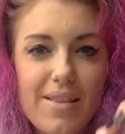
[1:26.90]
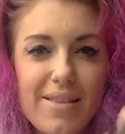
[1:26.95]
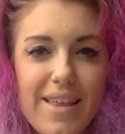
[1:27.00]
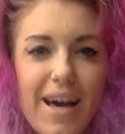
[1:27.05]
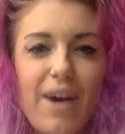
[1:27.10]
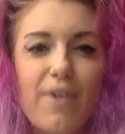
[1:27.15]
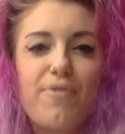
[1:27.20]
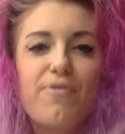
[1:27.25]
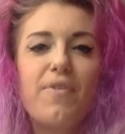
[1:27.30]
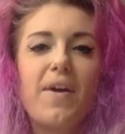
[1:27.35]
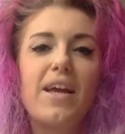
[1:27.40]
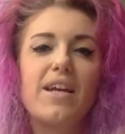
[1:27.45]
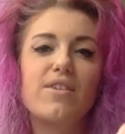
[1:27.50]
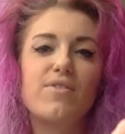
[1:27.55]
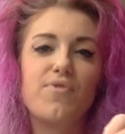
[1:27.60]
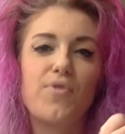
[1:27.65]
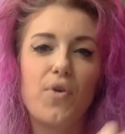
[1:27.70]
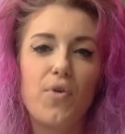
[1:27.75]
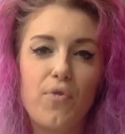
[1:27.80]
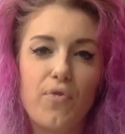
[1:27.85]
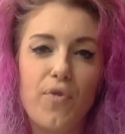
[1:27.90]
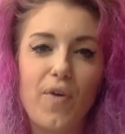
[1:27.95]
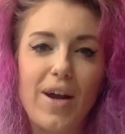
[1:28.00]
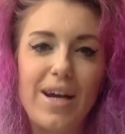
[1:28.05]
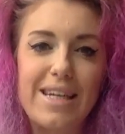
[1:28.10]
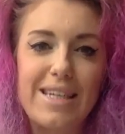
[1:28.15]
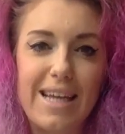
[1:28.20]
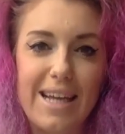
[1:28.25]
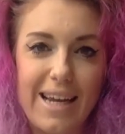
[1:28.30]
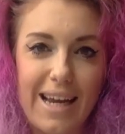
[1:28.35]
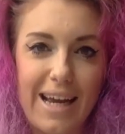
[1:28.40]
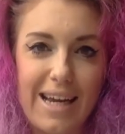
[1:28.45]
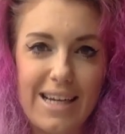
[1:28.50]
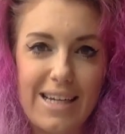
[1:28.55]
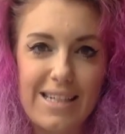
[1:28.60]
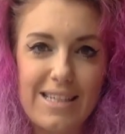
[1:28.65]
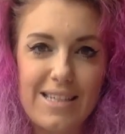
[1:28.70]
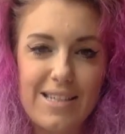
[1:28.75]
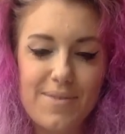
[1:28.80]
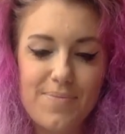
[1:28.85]
That fateful Friday
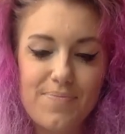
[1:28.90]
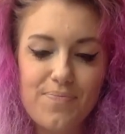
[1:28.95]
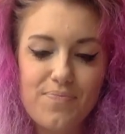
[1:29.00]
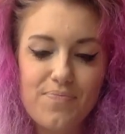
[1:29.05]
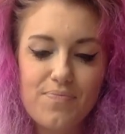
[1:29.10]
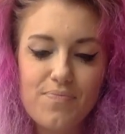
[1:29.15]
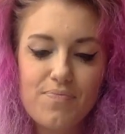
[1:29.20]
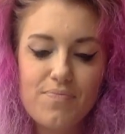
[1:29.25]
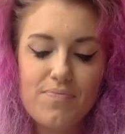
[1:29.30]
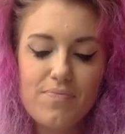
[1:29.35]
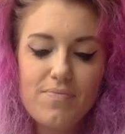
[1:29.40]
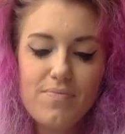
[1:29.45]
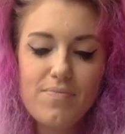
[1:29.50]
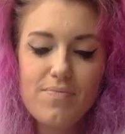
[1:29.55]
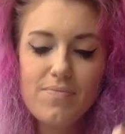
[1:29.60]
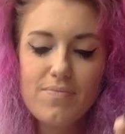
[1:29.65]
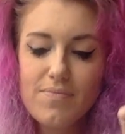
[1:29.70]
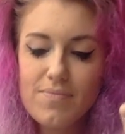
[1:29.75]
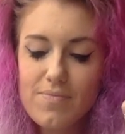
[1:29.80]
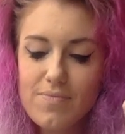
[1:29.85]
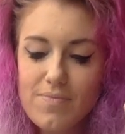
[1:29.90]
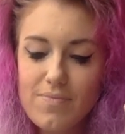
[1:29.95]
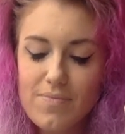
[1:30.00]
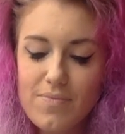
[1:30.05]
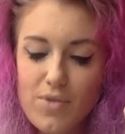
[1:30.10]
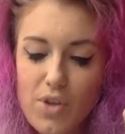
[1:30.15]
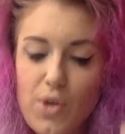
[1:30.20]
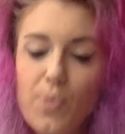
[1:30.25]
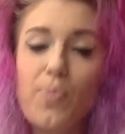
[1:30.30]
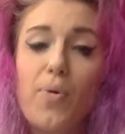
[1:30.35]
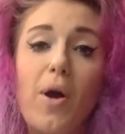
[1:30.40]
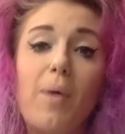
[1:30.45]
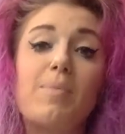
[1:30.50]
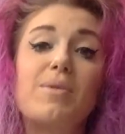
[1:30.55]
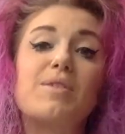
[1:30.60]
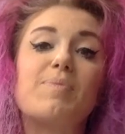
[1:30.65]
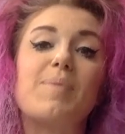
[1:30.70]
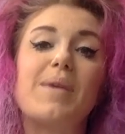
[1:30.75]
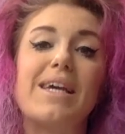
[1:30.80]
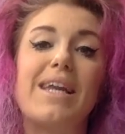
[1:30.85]
night, you'd
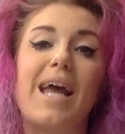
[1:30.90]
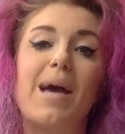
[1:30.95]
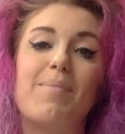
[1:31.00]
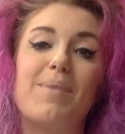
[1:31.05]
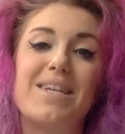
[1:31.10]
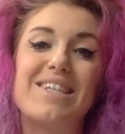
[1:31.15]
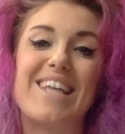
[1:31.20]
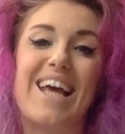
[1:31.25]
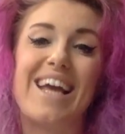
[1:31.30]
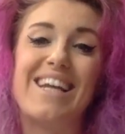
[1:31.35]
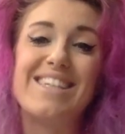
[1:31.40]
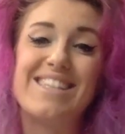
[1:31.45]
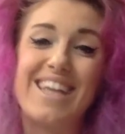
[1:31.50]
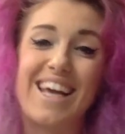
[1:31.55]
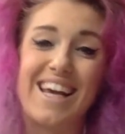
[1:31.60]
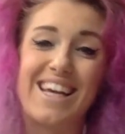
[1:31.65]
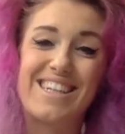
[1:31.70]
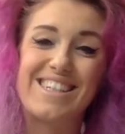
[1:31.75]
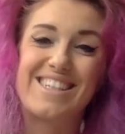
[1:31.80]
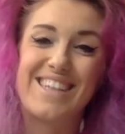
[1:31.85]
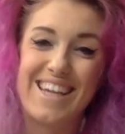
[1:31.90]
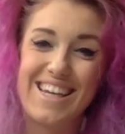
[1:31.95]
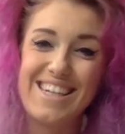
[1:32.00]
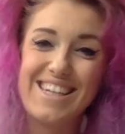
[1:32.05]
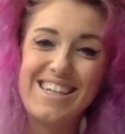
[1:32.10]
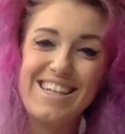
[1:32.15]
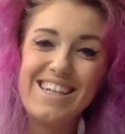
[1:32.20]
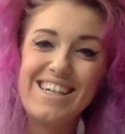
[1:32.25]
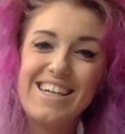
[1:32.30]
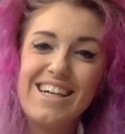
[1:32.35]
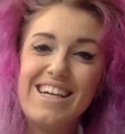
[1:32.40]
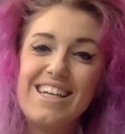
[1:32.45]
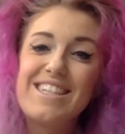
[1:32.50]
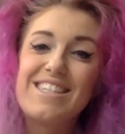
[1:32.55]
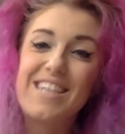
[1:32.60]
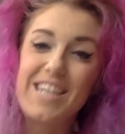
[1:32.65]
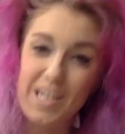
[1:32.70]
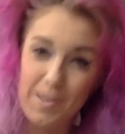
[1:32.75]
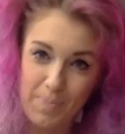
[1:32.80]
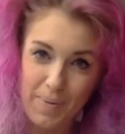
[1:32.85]
promised me an MSN date.
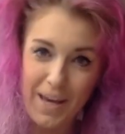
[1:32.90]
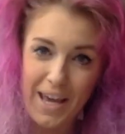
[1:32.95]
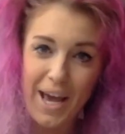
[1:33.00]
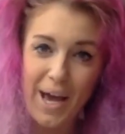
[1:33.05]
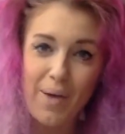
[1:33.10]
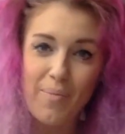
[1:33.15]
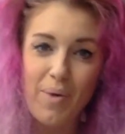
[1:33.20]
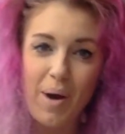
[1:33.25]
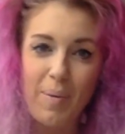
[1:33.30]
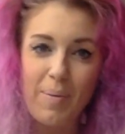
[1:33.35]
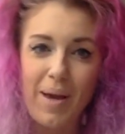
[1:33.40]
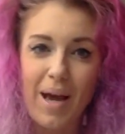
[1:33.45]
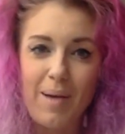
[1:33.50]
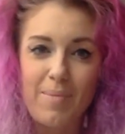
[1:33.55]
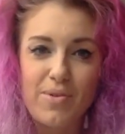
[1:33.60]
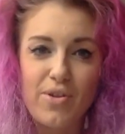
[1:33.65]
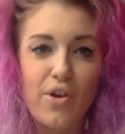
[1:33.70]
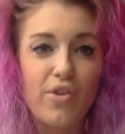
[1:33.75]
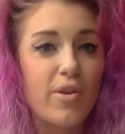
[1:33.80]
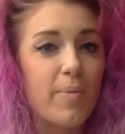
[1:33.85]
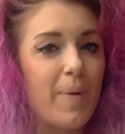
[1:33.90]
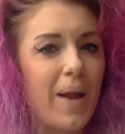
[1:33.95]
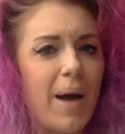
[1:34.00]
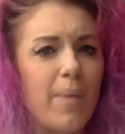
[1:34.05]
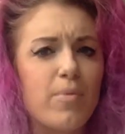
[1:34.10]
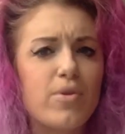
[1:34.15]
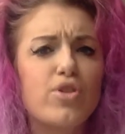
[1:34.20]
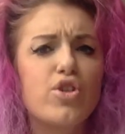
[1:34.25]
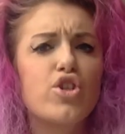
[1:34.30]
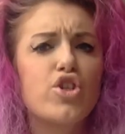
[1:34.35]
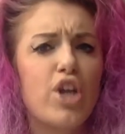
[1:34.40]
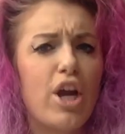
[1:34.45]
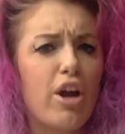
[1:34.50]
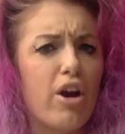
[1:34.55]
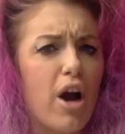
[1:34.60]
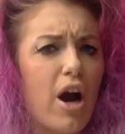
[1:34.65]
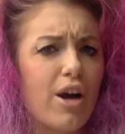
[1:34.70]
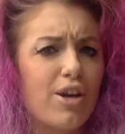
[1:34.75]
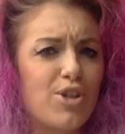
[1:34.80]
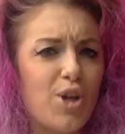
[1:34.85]
6 p.m, webcams on. The plan was to
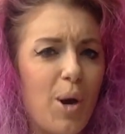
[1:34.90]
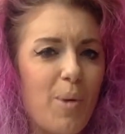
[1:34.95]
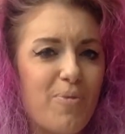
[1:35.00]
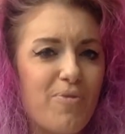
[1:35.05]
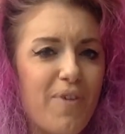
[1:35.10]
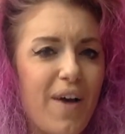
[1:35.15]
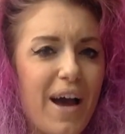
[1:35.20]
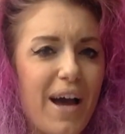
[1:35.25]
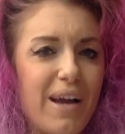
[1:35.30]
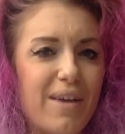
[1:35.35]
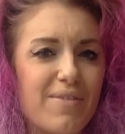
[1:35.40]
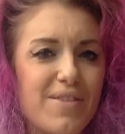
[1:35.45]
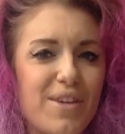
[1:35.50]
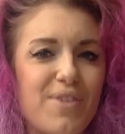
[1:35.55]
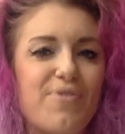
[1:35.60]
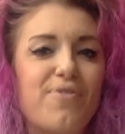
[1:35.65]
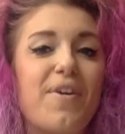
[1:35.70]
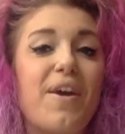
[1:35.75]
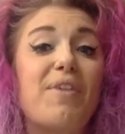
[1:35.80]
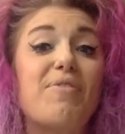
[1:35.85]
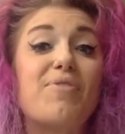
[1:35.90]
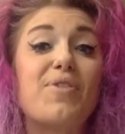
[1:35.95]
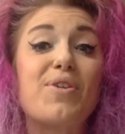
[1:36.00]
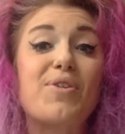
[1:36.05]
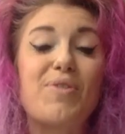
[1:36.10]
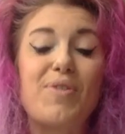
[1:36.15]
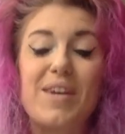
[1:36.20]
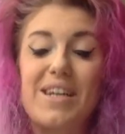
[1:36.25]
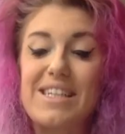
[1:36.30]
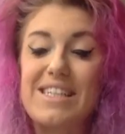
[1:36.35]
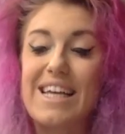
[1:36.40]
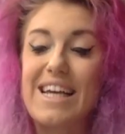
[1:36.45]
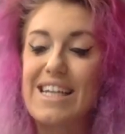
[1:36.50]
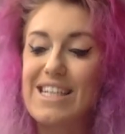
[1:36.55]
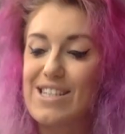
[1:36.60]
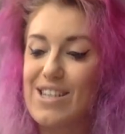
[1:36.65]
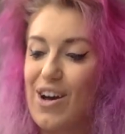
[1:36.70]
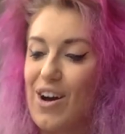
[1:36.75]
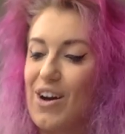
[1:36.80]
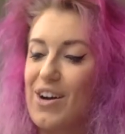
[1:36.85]
share our top fives and favourite Green Day
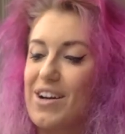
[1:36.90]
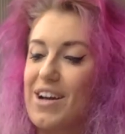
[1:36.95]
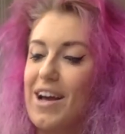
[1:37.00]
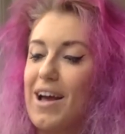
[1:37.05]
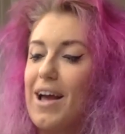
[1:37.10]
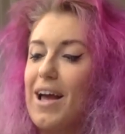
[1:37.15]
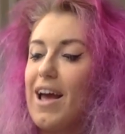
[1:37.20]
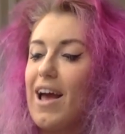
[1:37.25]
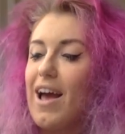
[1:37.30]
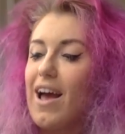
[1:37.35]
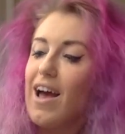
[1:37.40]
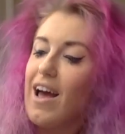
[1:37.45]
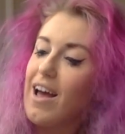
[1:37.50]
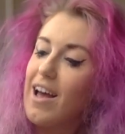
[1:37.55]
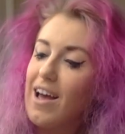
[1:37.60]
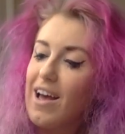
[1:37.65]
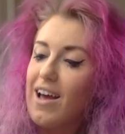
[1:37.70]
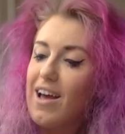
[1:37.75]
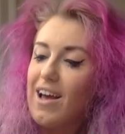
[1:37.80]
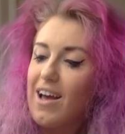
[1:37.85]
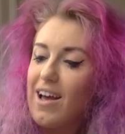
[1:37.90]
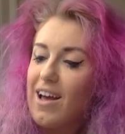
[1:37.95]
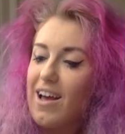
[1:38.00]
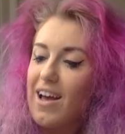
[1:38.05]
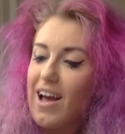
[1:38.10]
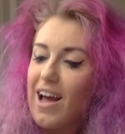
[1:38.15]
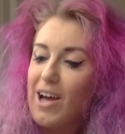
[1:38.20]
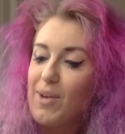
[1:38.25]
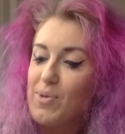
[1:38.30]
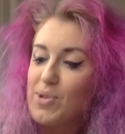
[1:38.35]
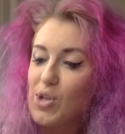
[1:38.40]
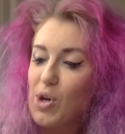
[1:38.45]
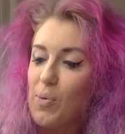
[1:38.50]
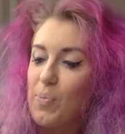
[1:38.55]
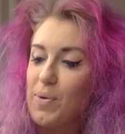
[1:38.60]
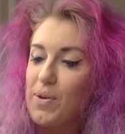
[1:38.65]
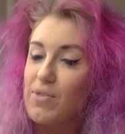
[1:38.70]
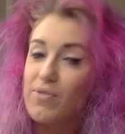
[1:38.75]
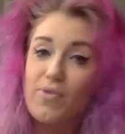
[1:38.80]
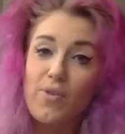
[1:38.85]
song. I was
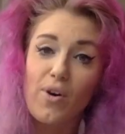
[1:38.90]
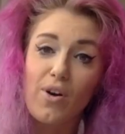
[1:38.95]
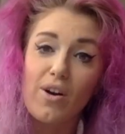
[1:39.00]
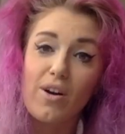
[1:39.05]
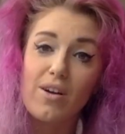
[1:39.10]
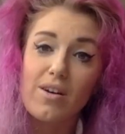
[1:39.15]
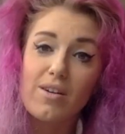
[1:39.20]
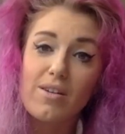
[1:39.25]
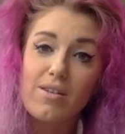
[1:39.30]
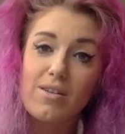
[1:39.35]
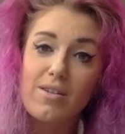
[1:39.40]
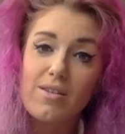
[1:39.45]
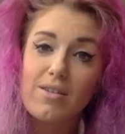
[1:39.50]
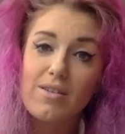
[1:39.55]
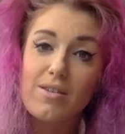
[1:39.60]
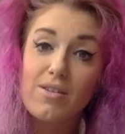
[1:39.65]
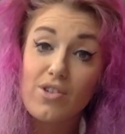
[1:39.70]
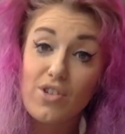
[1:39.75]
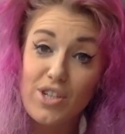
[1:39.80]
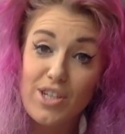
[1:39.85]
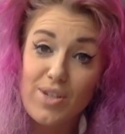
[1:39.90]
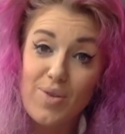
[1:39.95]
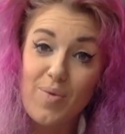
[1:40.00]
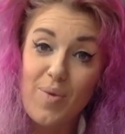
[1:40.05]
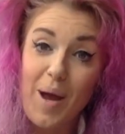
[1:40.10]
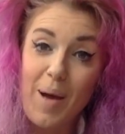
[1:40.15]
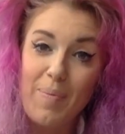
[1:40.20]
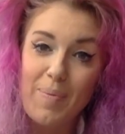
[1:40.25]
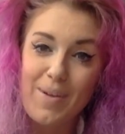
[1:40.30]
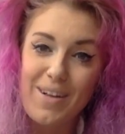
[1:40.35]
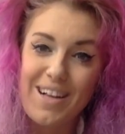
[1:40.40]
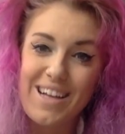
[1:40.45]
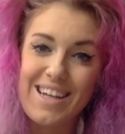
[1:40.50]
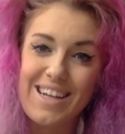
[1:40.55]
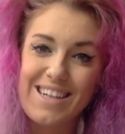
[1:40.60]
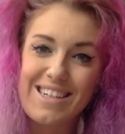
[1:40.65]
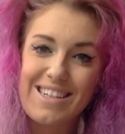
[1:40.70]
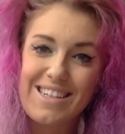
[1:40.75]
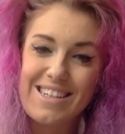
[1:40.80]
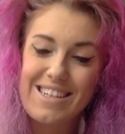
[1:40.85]
hoping for She's a Rebel
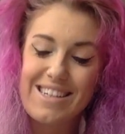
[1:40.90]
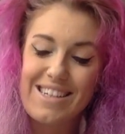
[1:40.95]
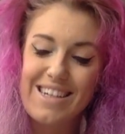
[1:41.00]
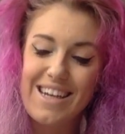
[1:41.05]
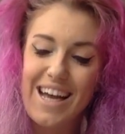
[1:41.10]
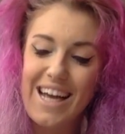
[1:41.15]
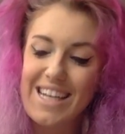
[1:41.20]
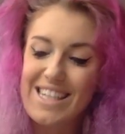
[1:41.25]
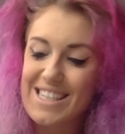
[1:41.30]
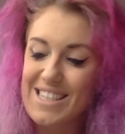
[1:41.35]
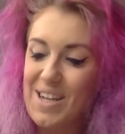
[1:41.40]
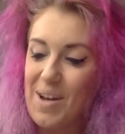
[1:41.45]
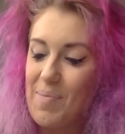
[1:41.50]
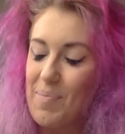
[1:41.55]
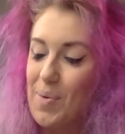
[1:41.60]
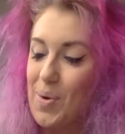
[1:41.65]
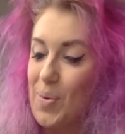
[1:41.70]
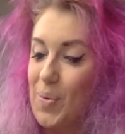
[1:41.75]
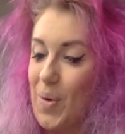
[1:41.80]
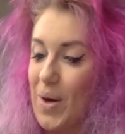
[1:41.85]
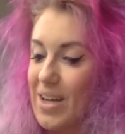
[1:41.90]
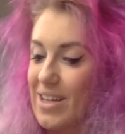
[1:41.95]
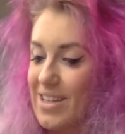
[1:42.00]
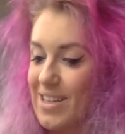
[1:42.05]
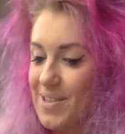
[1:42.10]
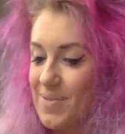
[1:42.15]
and number 1.